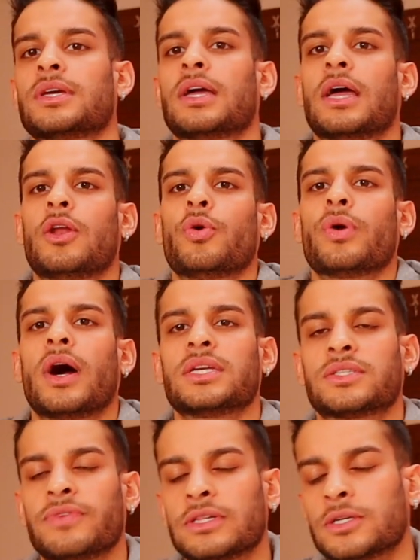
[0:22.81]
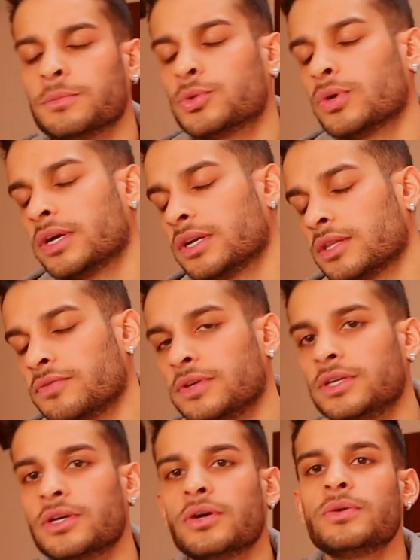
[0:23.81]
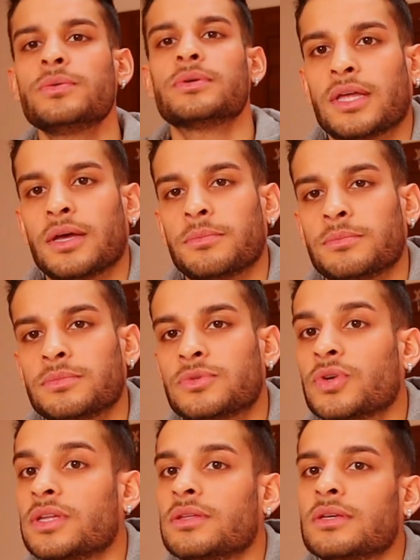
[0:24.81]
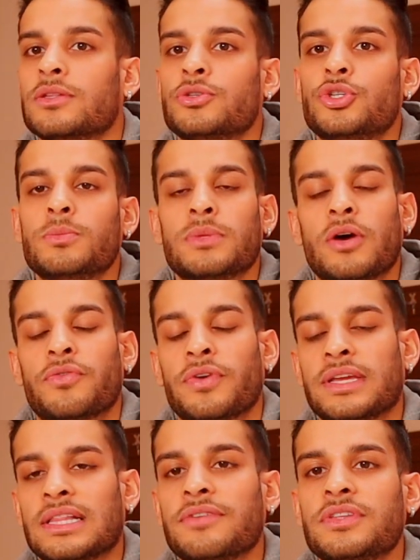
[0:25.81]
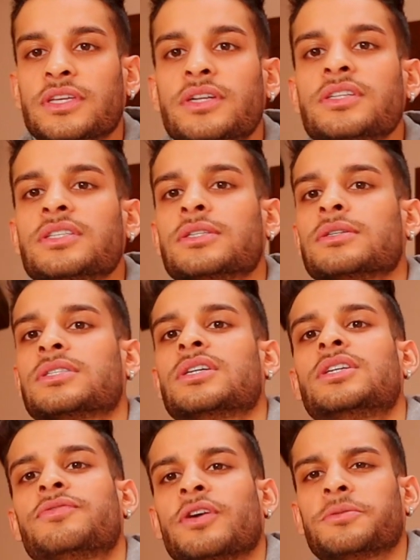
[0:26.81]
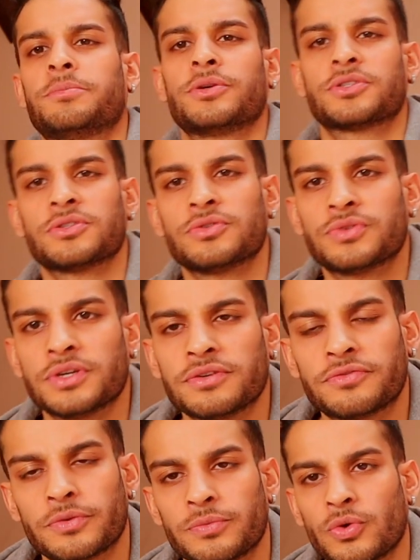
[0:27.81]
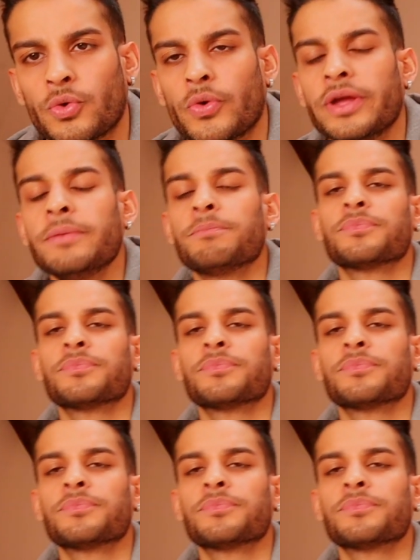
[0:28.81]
hello guys, welcome to another video. I'm training in the gym now for 11 years, certified personal trainer from Norway.